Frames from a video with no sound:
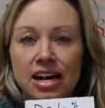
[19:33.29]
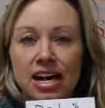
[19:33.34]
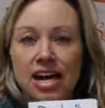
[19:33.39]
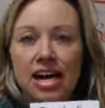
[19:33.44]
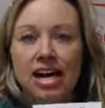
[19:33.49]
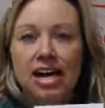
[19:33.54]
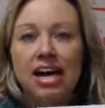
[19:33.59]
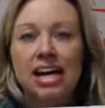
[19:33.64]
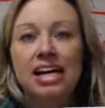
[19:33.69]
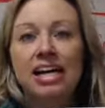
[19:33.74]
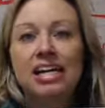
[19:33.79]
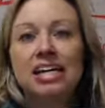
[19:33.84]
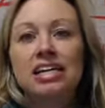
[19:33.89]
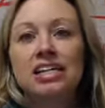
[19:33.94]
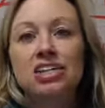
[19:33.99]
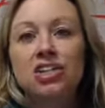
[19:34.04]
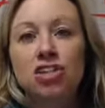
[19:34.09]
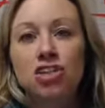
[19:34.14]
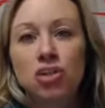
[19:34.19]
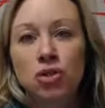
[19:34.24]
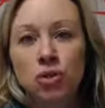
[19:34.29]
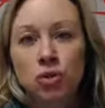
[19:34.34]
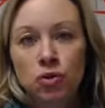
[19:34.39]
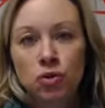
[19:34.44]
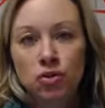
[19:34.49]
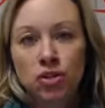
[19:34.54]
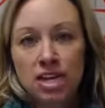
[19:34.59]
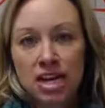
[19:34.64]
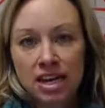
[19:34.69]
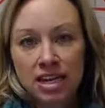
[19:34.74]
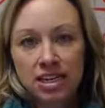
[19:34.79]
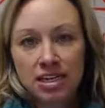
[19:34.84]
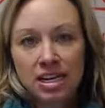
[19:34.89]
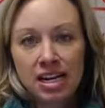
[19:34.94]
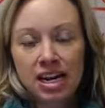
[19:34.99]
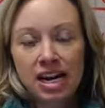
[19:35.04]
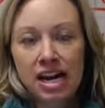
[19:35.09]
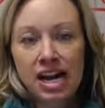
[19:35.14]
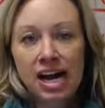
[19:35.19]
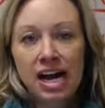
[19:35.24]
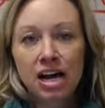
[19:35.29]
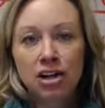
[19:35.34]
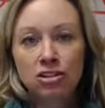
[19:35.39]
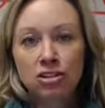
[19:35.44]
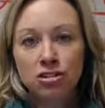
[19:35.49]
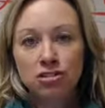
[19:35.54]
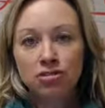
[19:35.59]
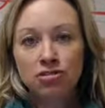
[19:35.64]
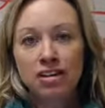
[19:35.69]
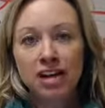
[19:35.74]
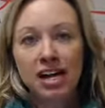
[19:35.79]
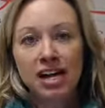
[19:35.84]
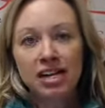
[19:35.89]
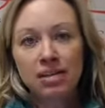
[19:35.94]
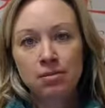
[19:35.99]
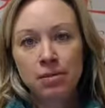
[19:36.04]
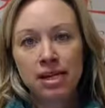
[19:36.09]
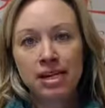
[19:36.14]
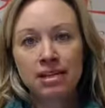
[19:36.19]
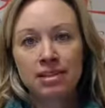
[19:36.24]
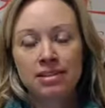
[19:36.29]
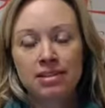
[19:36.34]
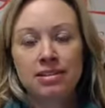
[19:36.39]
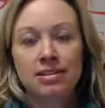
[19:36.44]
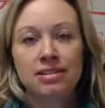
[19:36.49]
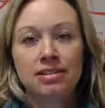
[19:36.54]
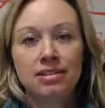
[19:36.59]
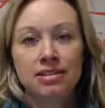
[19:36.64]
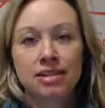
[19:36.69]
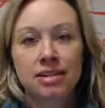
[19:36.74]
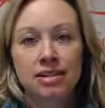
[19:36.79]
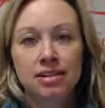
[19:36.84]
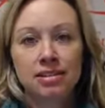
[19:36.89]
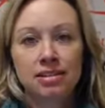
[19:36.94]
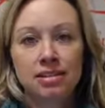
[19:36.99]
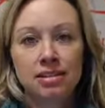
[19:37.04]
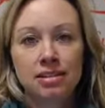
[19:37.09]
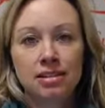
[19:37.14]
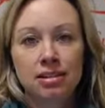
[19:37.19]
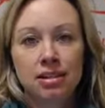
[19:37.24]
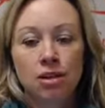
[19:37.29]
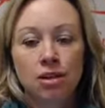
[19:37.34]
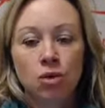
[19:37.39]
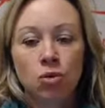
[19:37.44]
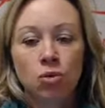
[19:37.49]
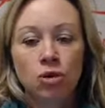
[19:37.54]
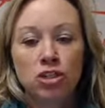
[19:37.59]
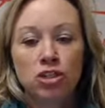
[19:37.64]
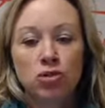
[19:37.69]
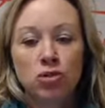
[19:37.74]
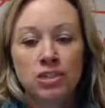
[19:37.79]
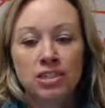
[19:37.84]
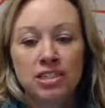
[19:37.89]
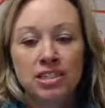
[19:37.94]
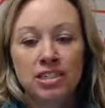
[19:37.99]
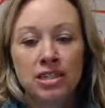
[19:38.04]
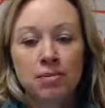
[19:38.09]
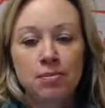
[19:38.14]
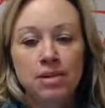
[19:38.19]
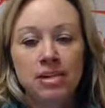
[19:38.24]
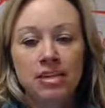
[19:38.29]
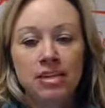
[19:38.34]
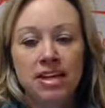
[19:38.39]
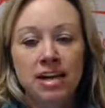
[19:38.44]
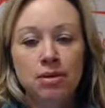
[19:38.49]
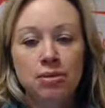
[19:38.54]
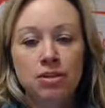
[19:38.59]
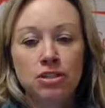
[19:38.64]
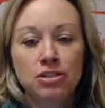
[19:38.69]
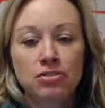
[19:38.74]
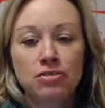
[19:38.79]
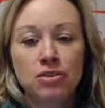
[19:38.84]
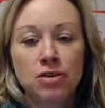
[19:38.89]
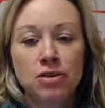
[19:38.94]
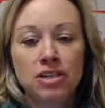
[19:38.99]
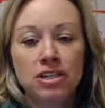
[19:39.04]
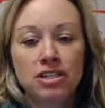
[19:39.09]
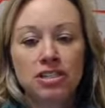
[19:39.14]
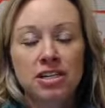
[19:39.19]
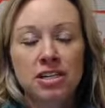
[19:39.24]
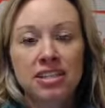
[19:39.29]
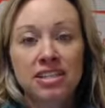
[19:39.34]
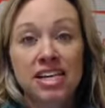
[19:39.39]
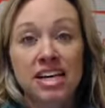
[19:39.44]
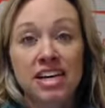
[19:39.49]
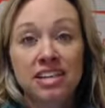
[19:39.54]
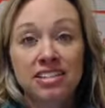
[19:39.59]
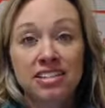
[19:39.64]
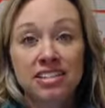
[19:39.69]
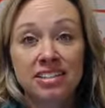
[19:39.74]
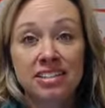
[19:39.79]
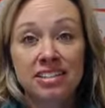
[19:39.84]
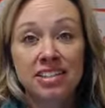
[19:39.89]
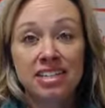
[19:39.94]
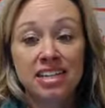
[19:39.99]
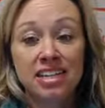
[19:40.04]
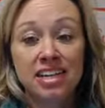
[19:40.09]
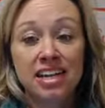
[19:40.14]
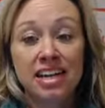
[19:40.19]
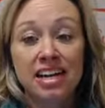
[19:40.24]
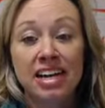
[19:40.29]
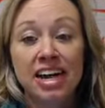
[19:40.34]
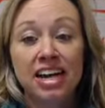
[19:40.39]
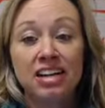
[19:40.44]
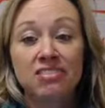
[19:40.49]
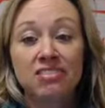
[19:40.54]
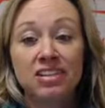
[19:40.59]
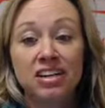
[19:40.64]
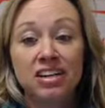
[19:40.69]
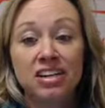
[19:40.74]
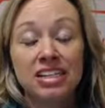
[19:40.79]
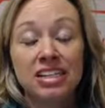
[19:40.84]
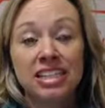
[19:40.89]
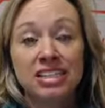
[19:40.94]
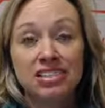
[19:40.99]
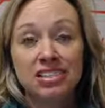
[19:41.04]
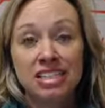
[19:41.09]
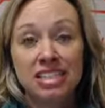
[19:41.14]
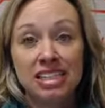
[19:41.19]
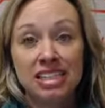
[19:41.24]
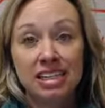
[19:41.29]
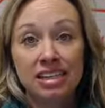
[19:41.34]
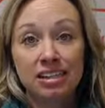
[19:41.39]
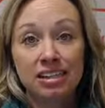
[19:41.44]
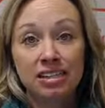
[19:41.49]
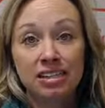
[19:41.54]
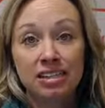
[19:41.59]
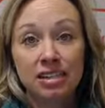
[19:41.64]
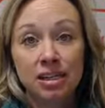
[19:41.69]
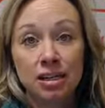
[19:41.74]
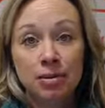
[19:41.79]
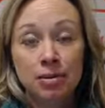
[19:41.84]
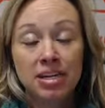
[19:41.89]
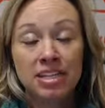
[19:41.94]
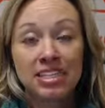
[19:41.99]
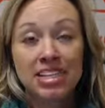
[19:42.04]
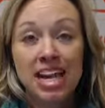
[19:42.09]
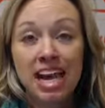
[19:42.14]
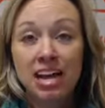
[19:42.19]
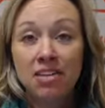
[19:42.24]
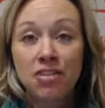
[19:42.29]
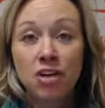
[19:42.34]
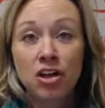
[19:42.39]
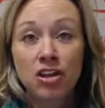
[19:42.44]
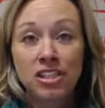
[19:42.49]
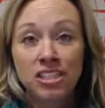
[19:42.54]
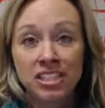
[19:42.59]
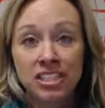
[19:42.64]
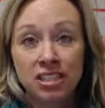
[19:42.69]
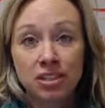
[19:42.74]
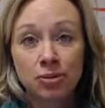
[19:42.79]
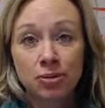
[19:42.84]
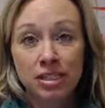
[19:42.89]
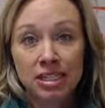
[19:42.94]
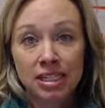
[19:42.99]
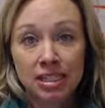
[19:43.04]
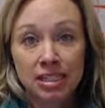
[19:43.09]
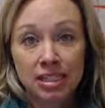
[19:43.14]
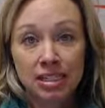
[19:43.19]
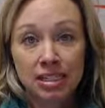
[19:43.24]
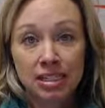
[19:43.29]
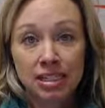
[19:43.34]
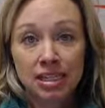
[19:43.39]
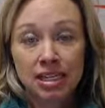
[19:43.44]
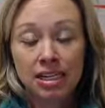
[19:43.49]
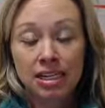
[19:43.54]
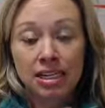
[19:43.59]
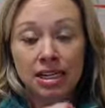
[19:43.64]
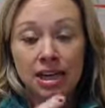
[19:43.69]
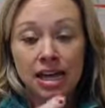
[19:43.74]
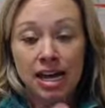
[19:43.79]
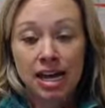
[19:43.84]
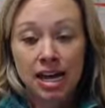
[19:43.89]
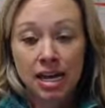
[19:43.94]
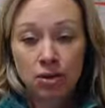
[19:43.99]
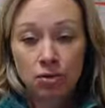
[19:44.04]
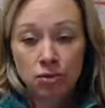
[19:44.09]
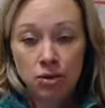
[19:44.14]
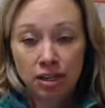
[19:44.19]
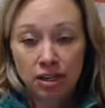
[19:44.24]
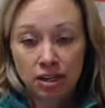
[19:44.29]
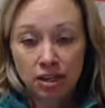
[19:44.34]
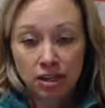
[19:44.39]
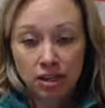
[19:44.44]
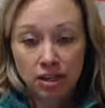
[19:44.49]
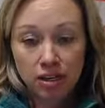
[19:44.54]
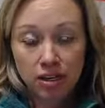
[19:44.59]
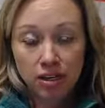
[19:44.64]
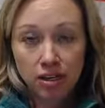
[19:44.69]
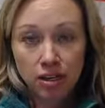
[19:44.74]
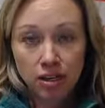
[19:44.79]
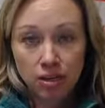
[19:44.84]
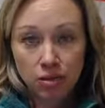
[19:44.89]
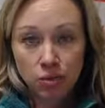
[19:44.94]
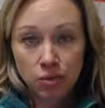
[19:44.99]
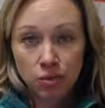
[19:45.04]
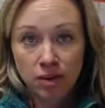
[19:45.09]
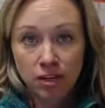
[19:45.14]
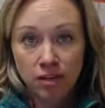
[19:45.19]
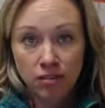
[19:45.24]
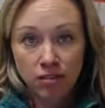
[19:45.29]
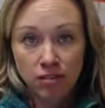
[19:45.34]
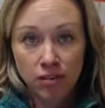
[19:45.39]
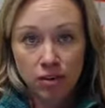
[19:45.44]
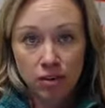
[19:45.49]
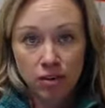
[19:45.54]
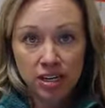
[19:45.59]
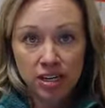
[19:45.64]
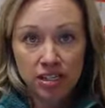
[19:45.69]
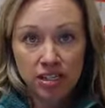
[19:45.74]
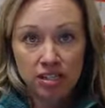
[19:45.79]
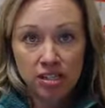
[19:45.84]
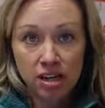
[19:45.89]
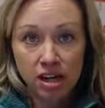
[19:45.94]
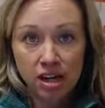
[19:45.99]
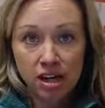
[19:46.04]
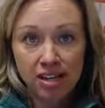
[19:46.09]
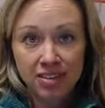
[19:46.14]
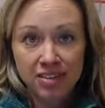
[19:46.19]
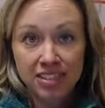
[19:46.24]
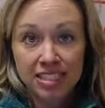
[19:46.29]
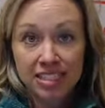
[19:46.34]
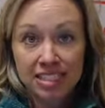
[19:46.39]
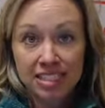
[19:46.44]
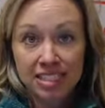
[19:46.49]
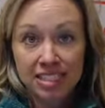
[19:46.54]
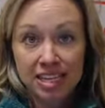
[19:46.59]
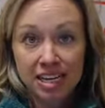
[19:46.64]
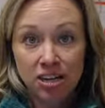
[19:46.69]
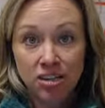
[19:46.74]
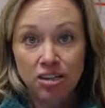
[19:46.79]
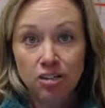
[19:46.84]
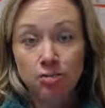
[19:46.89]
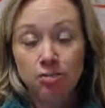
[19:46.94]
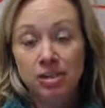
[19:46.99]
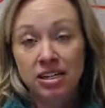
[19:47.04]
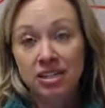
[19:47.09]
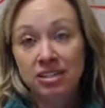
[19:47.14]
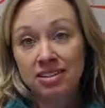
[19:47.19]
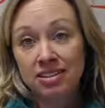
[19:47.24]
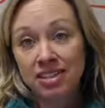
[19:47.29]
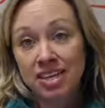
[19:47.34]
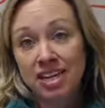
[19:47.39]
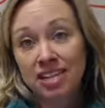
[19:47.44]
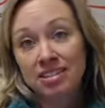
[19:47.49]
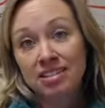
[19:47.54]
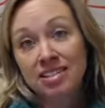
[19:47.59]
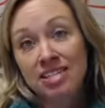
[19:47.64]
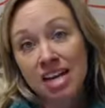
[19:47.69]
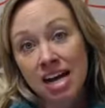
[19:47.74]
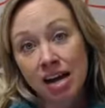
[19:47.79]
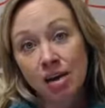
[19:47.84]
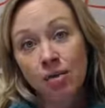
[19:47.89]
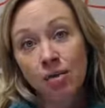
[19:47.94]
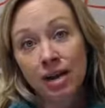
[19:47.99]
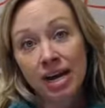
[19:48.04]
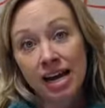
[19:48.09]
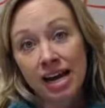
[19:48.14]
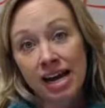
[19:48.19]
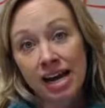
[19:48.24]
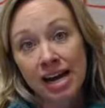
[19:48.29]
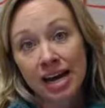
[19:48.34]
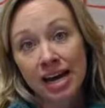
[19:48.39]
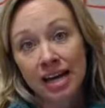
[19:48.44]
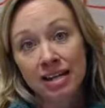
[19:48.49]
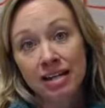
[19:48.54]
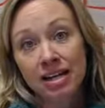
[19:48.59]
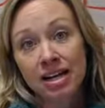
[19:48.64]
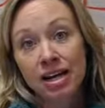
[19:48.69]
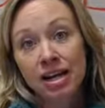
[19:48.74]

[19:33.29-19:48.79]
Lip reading: I knew then how to find my assistant, which was somebody that was focused on the S and C and had very little D, because I have all the D that we need, and we focus on the details, because that's not what I had.